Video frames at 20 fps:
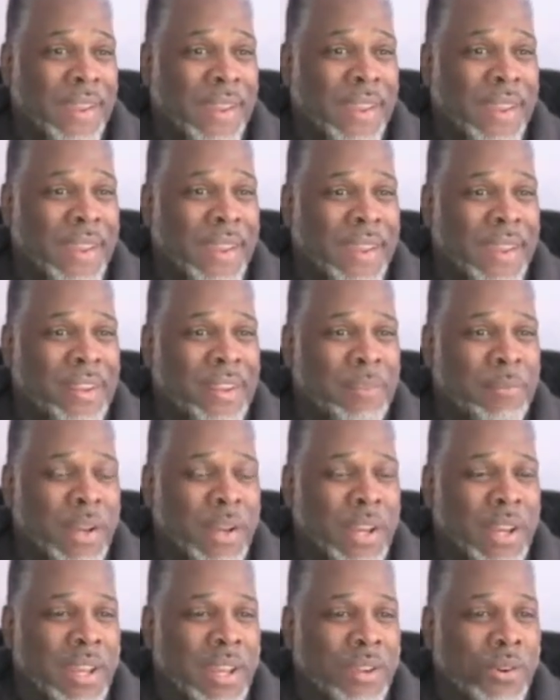and
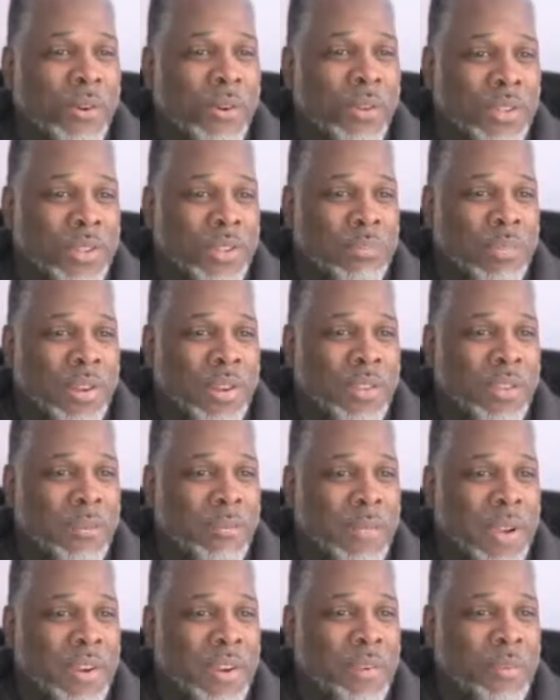my oldest brother
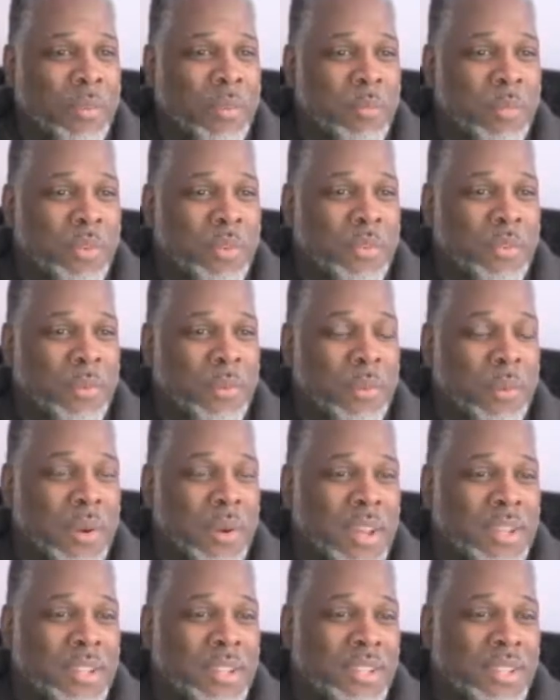married a woman who
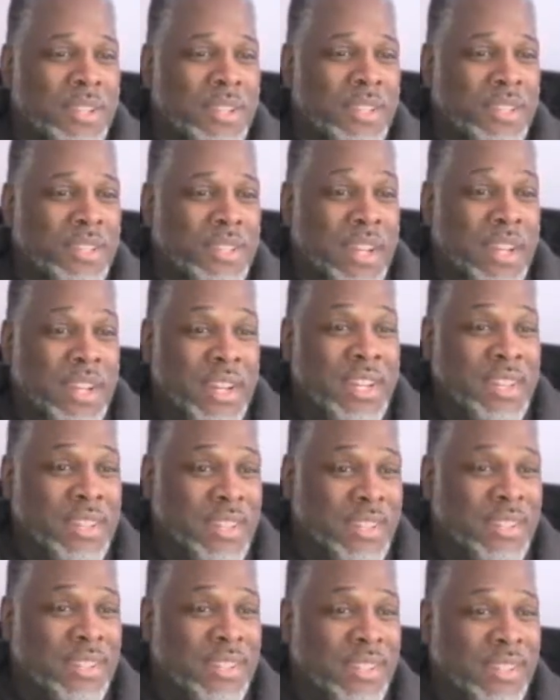has
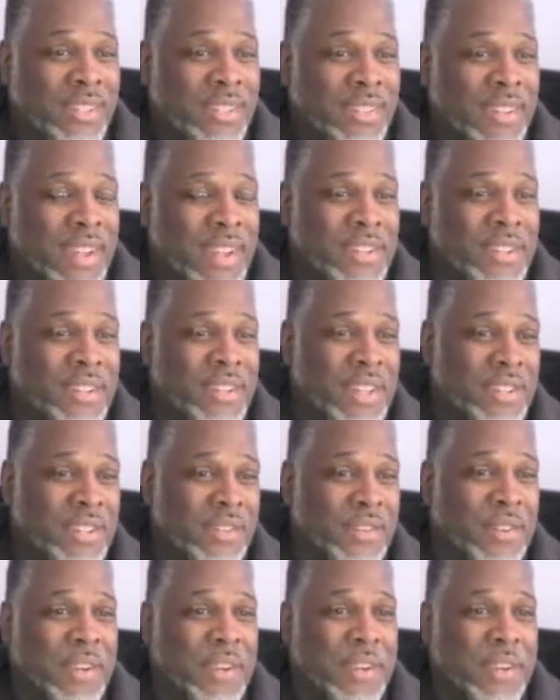Chinese ancestry.